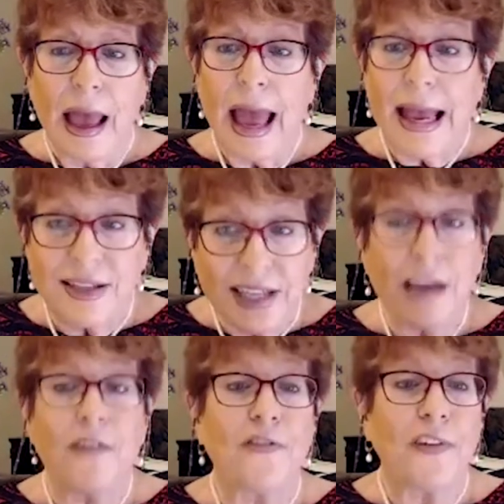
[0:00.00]
as
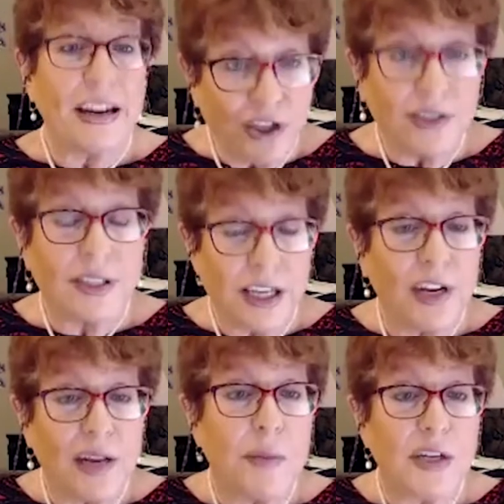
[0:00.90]
if I'd just given
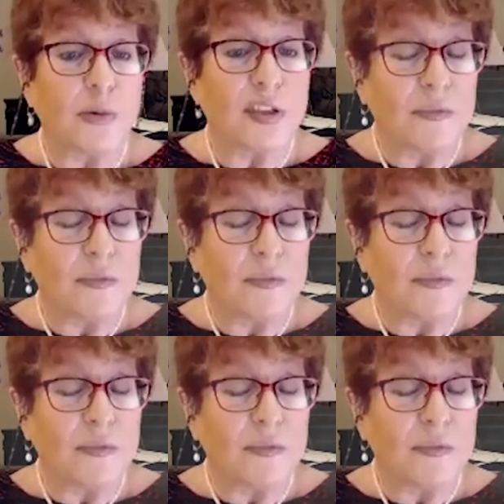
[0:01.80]
him a dose of